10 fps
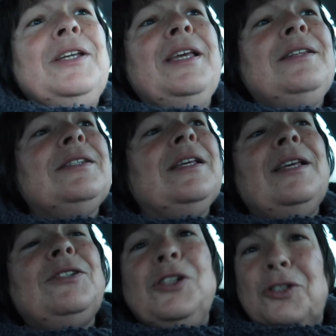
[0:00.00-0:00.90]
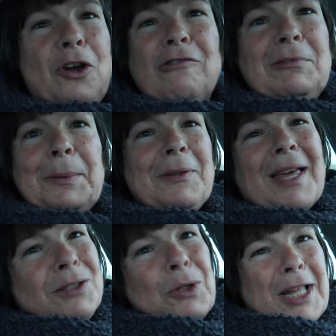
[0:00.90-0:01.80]
It's just horrible.
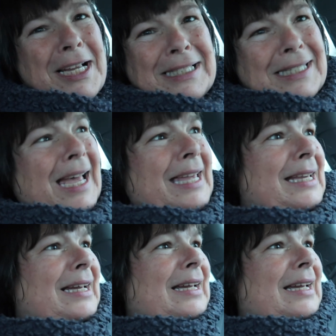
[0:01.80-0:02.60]
That's all I can say.